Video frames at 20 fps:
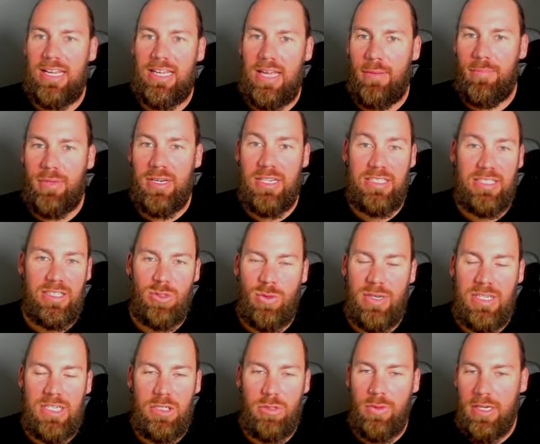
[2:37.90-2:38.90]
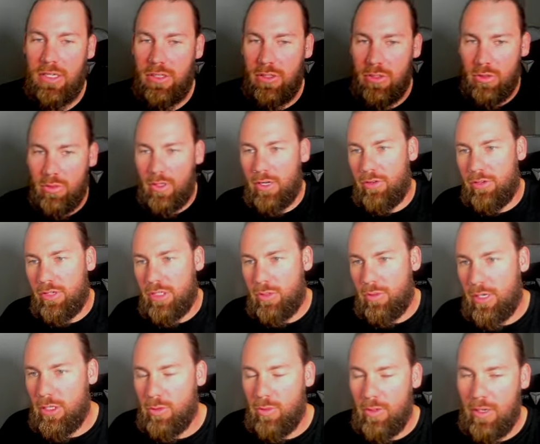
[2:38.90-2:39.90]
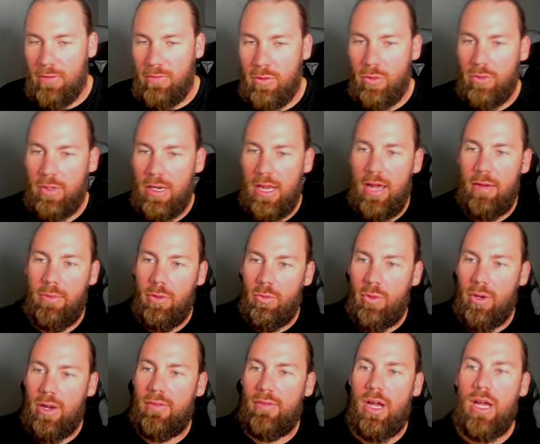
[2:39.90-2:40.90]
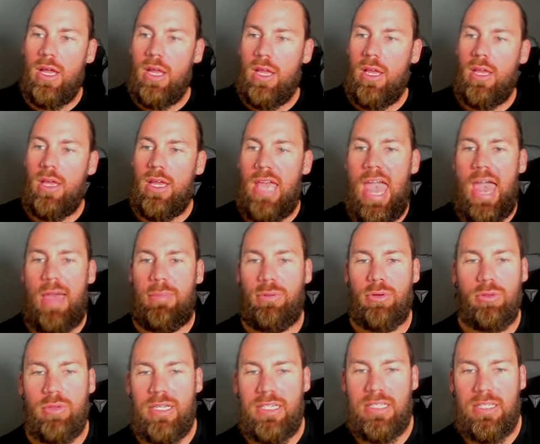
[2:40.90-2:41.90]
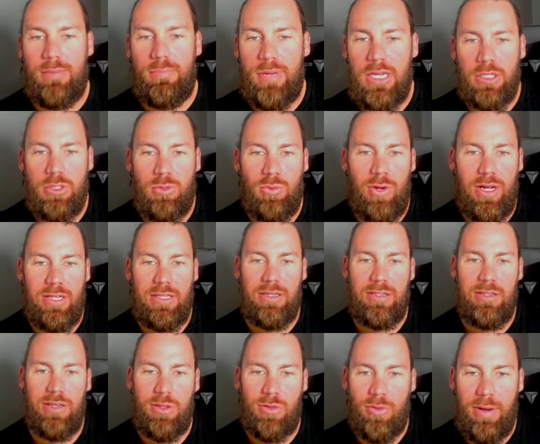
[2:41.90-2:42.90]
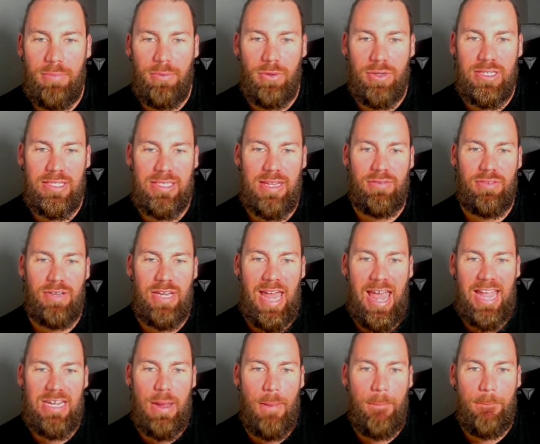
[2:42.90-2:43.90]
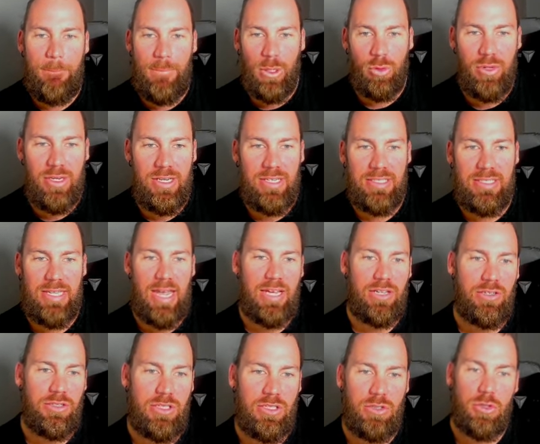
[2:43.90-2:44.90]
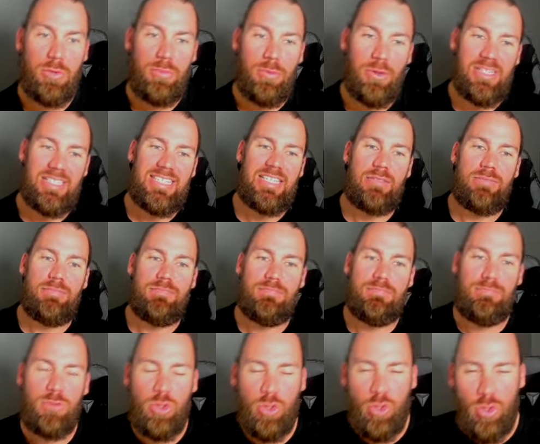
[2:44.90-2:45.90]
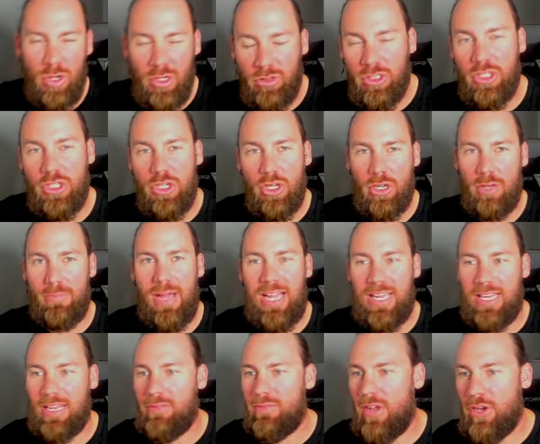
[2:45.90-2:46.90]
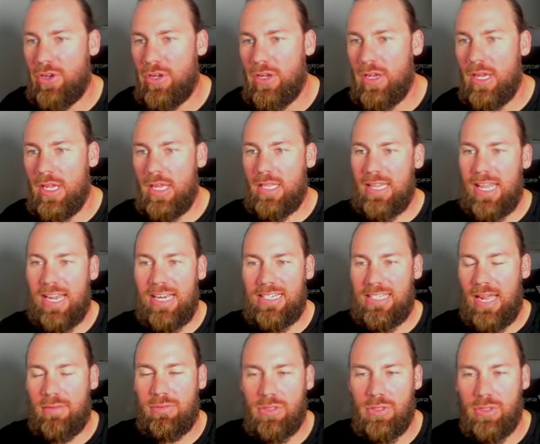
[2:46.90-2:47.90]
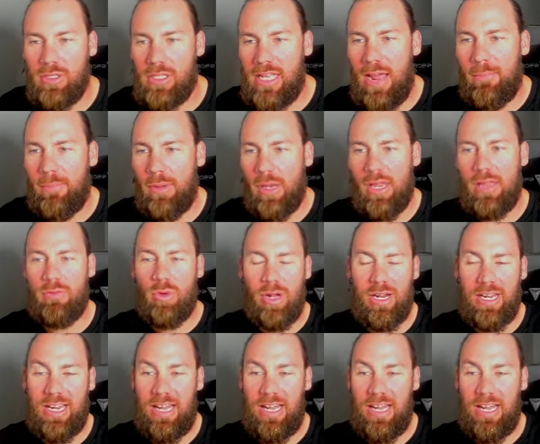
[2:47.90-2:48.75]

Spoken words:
companies in 2022, I know it's 2024 now, but whatever. Apple is the biggest one, 3.78 billion sales and $2.6 trillion market value. That is absolutely unbelievable.